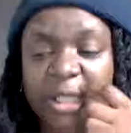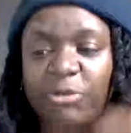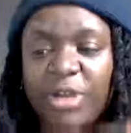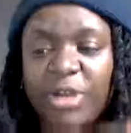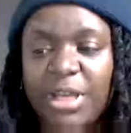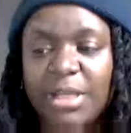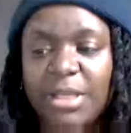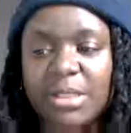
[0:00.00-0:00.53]
And
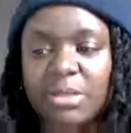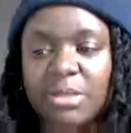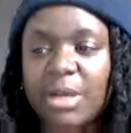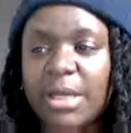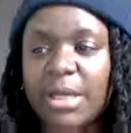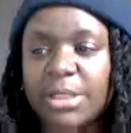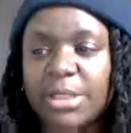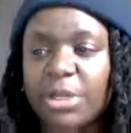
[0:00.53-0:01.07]
the
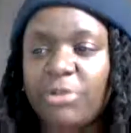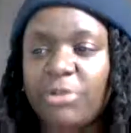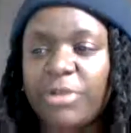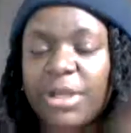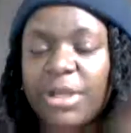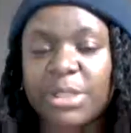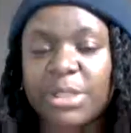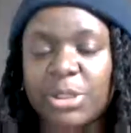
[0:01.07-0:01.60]
ingredients, you guys,
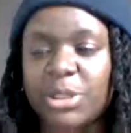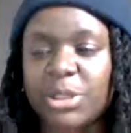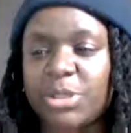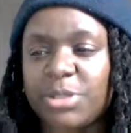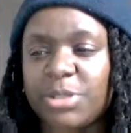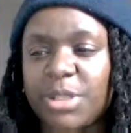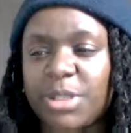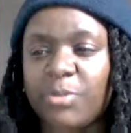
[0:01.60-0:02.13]
ingredients
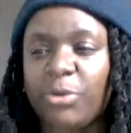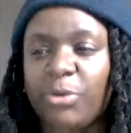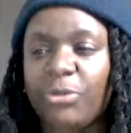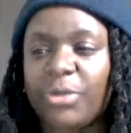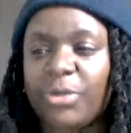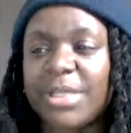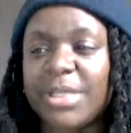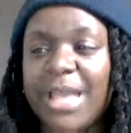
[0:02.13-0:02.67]
are
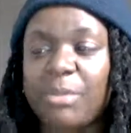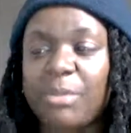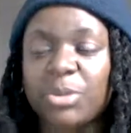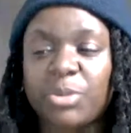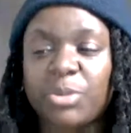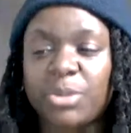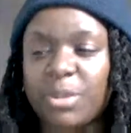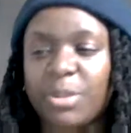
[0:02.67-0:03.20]
simple. 3
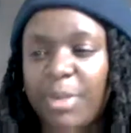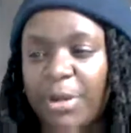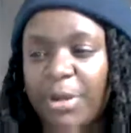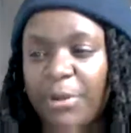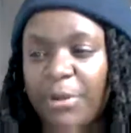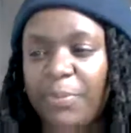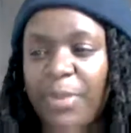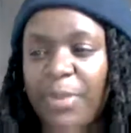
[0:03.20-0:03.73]
tablespoons
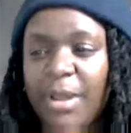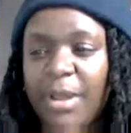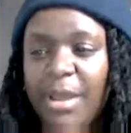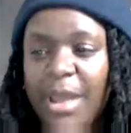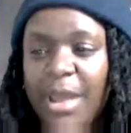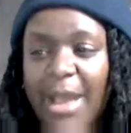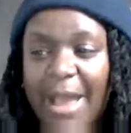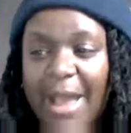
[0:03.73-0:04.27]
of butter,
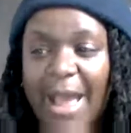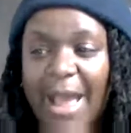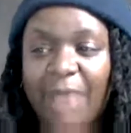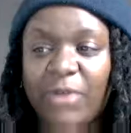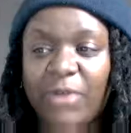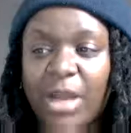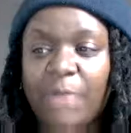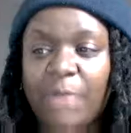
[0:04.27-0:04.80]
a
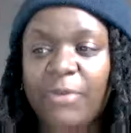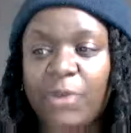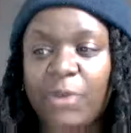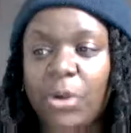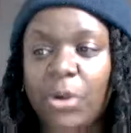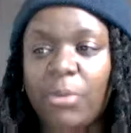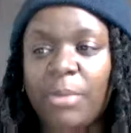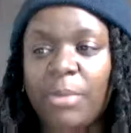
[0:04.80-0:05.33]
half a cup
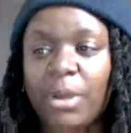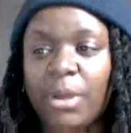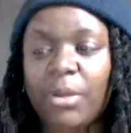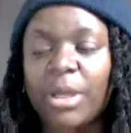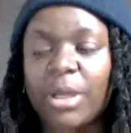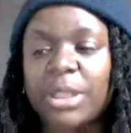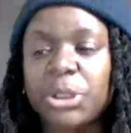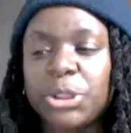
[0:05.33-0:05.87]
of cold
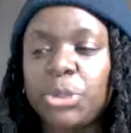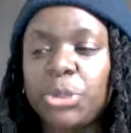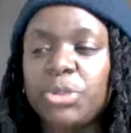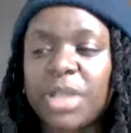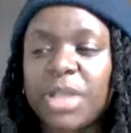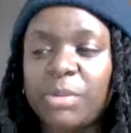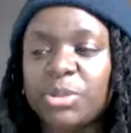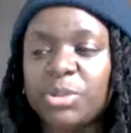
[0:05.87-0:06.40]
milk,
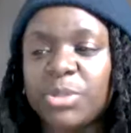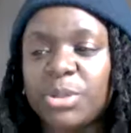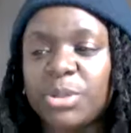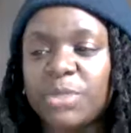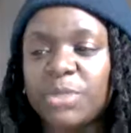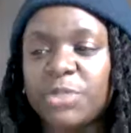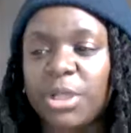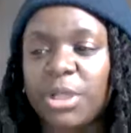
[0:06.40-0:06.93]
2
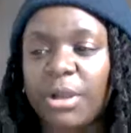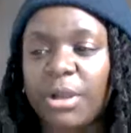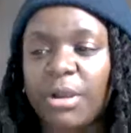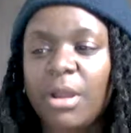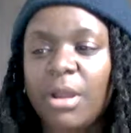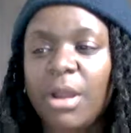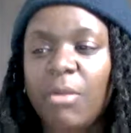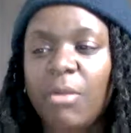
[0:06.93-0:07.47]
tablespoons of
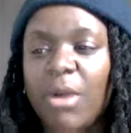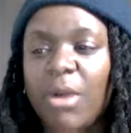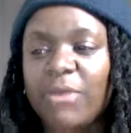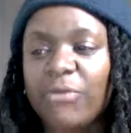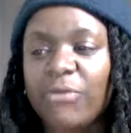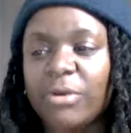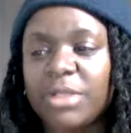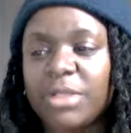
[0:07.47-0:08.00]
sugar,
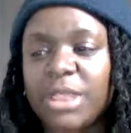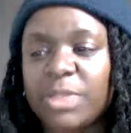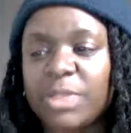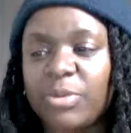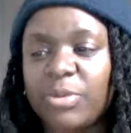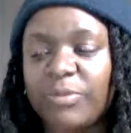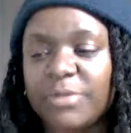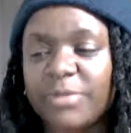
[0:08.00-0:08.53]
1/4
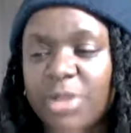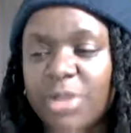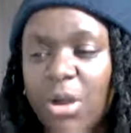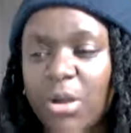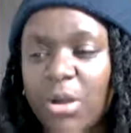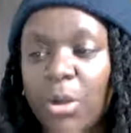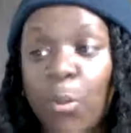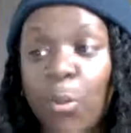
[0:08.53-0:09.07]
teaspoon of
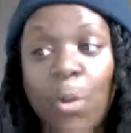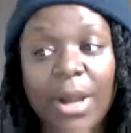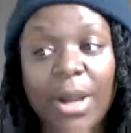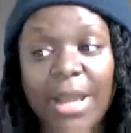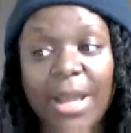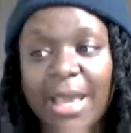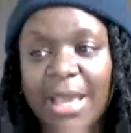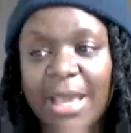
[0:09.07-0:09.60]
salt,
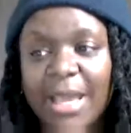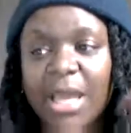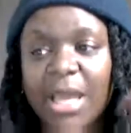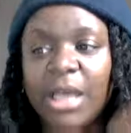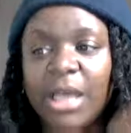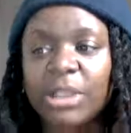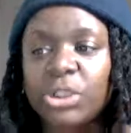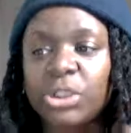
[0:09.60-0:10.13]
1 egg,
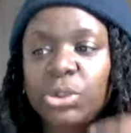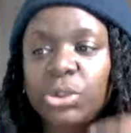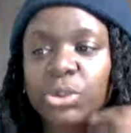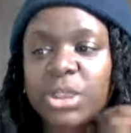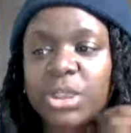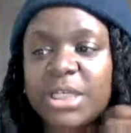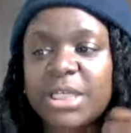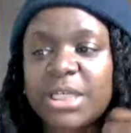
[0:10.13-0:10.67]
2
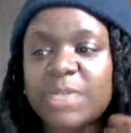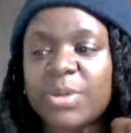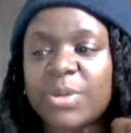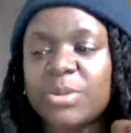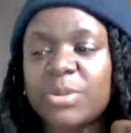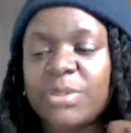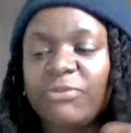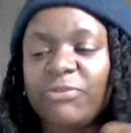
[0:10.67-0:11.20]

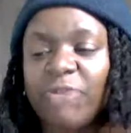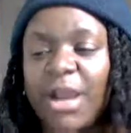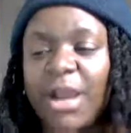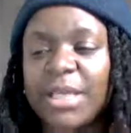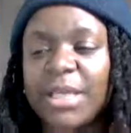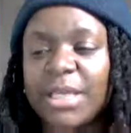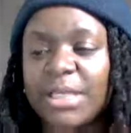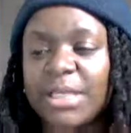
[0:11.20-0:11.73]
teaspoons of dry
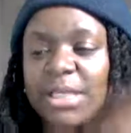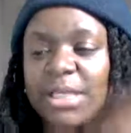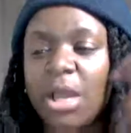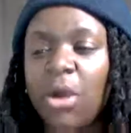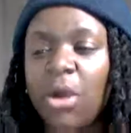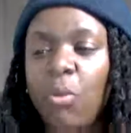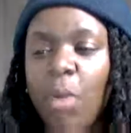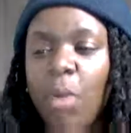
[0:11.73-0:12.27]
yeast,
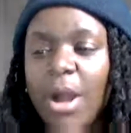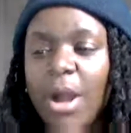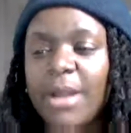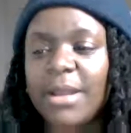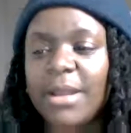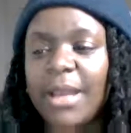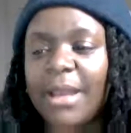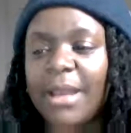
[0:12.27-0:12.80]

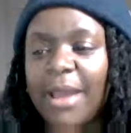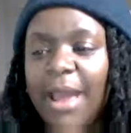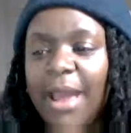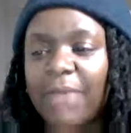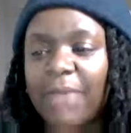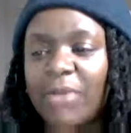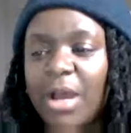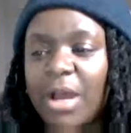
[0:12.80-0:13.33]
1.5
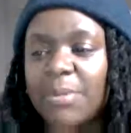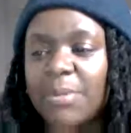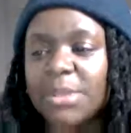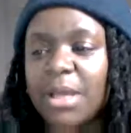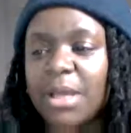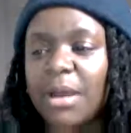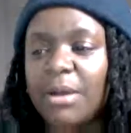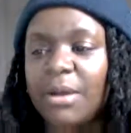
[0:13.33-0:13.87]
cups
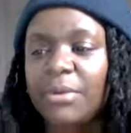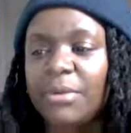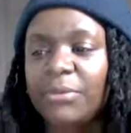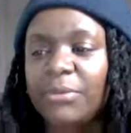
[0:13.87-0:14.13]
to